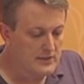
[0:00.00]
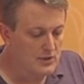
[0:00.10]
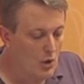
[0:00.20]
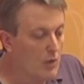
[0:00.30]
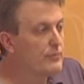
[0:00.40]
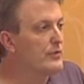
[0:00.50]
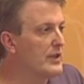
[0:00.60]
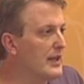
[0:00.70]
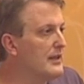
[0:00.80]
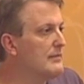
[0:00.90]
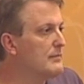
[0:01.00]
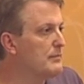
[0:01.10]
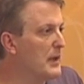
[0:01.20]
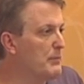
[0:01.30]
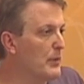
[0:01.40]
So hopefully
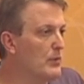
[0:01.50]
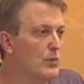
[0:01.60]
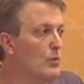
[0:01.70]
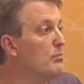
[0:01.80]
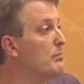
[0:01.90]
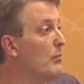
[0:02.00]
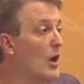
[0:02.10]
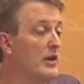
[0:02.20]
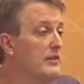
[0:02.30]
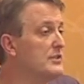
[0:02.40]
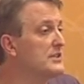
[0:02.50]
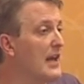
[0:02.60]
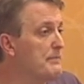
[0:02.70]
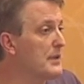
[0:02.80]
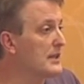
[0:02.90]
people who aren't even
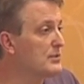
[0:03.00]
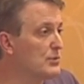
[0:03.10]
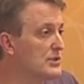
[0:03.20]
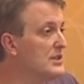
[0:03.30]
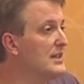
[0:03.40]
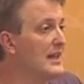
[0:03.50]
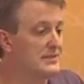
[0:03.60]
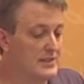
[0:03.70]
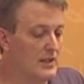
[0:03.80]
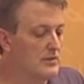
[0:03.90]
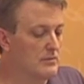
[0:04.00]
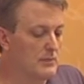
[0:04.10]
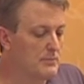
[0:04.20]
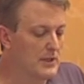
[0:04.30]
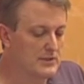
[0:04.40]
skeptics will see that and say, oh,
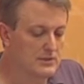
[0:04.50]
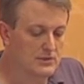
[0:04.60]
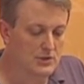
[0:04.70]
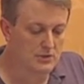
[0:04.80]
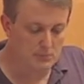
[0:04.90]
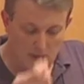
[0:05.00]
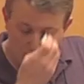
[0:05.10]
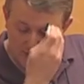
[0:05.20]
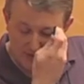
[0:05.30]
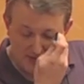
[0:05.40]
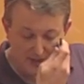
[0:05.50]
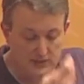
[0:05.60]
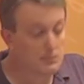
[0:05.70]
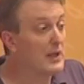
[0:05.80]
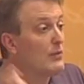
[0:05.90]
maybe I shouldn't be going to these
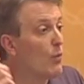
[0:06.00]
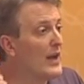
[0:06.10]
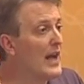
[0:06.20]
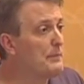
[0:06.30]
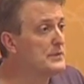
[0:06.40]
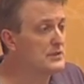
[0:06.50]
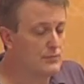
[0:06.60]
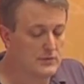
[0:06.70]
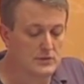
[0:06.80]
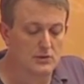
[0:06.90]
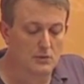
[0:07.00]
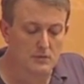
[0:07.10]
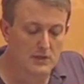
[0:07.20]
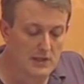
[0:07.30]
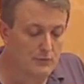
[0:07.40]
sites. But what happens if you do?
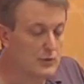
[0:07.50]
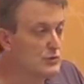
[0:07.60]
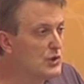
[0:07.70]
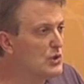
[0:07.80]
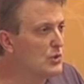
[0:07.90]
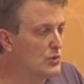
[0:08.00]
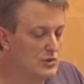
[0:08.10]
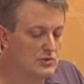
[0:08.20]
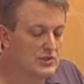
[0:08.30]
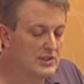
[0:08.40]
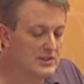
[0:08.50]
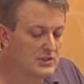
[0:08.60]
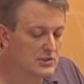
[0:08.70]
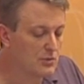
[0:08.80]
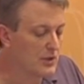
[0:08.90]
If you do, you see
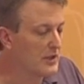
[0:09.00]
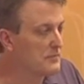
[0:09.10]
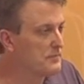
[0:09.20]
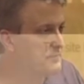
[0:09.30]
this screen.